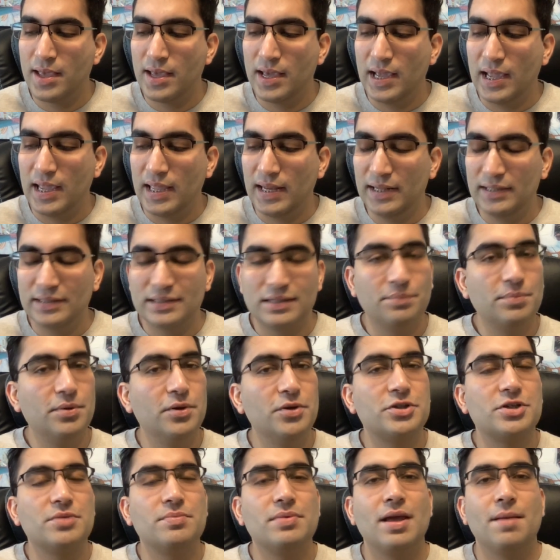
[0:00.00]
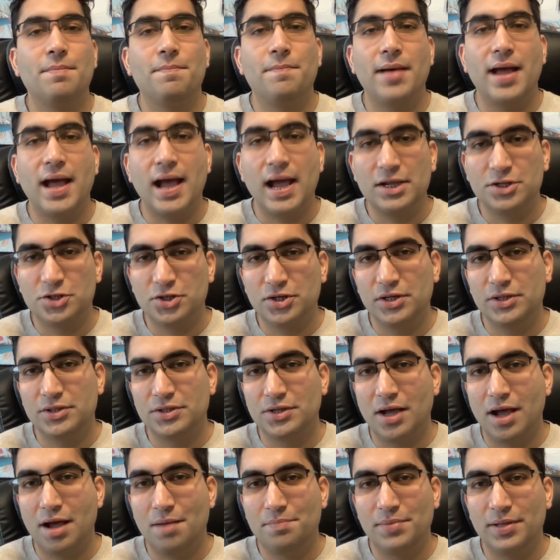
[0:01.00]
It is supposed to be a passionate
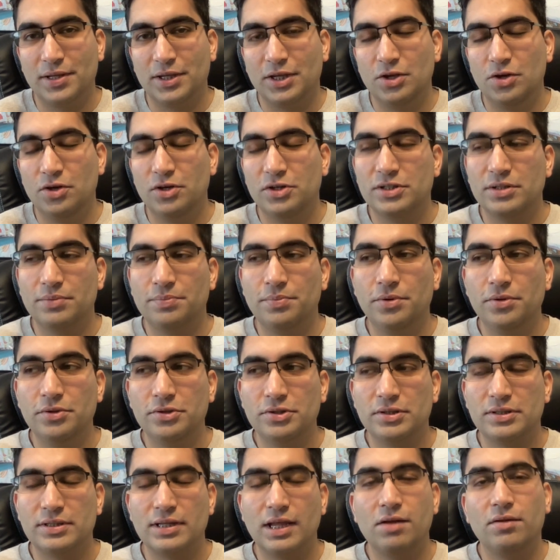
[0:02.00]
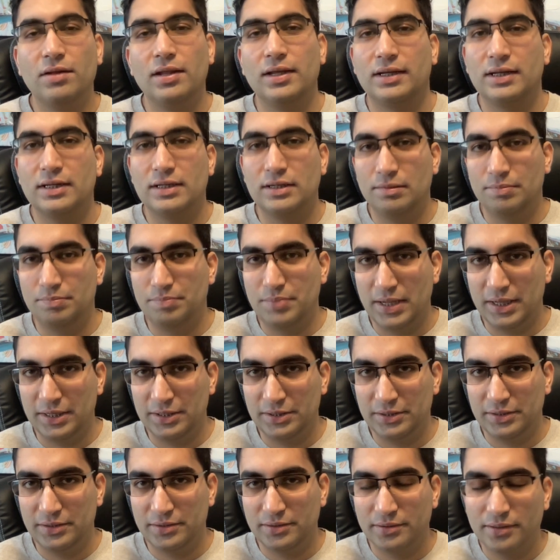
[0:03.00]
topic. You're supposed to sound like a
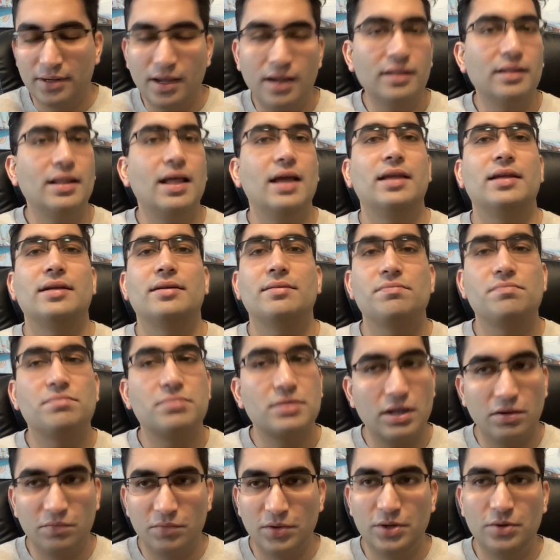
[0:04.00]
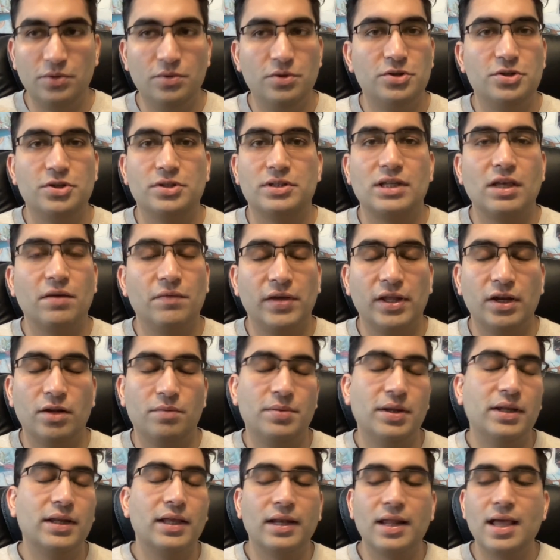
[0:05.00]
debater, not like someone who is just giving an
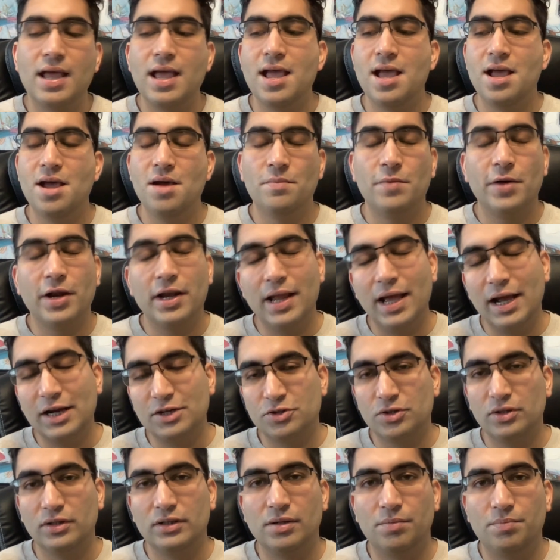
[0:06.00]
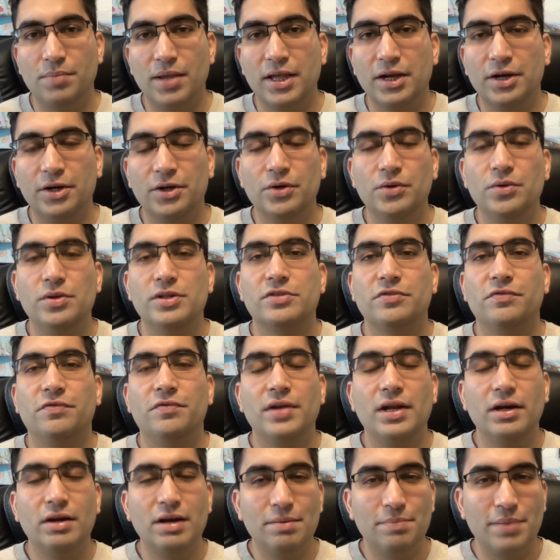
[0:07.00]
opinion, but an actual debater who is
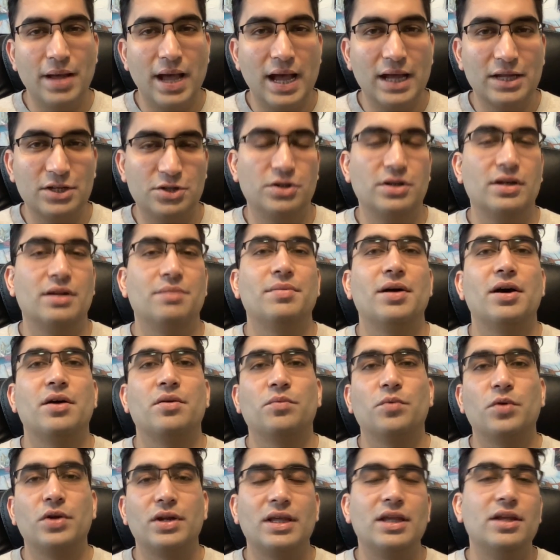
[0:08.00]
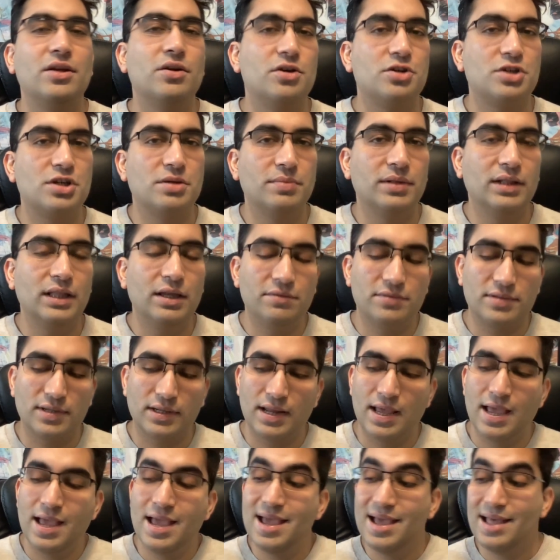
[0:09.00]
very passionate about what he or she believes
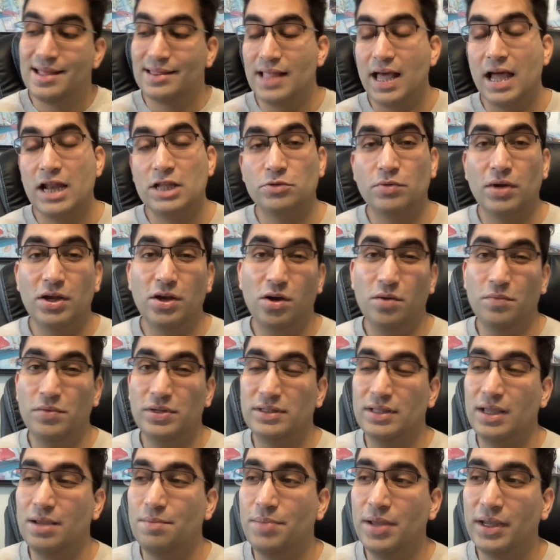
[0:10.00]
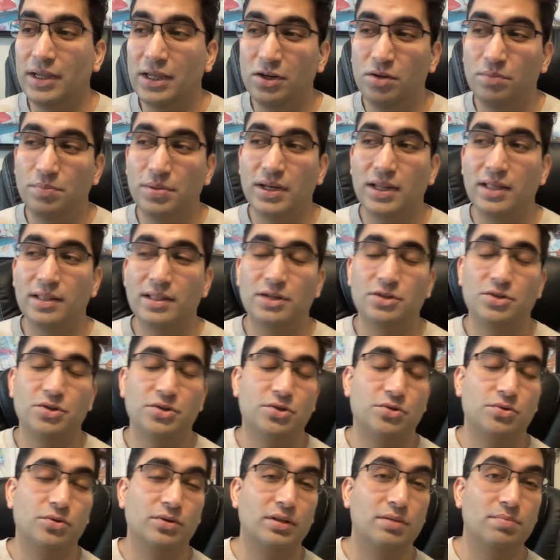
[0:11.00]
in. That is why I always say pick an opinion that you
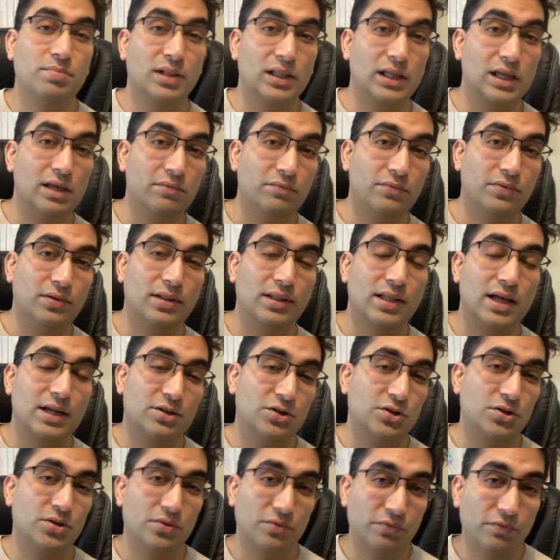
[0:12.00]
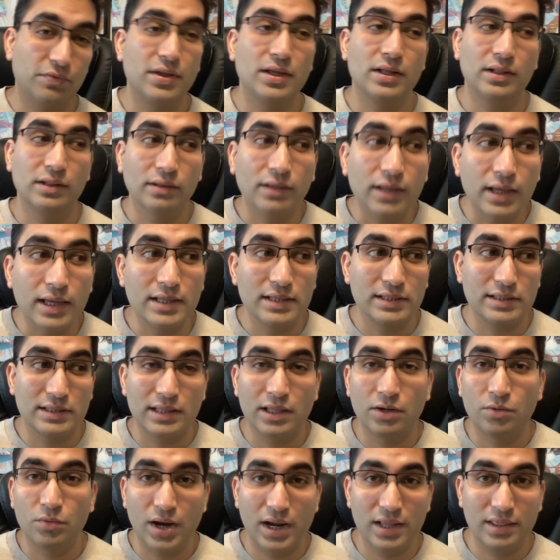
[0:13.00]
truly believe, that you feel is
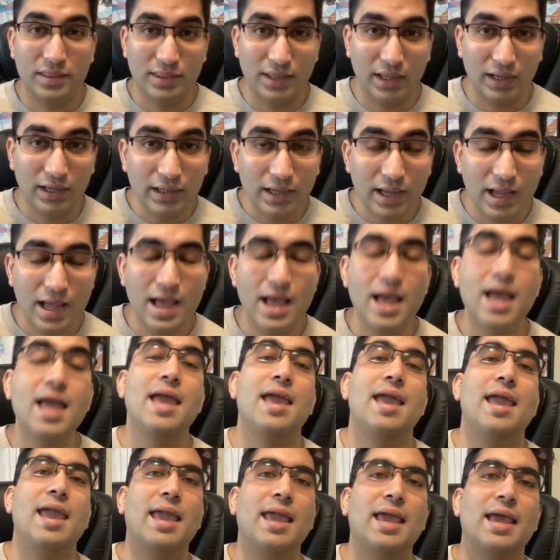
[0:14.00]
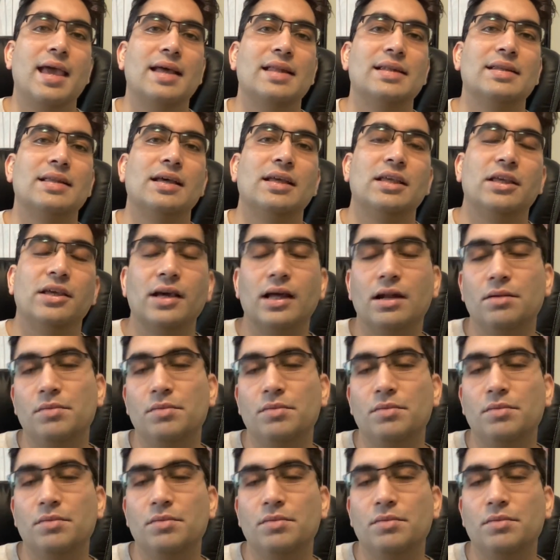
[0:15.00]
the right thing, and you got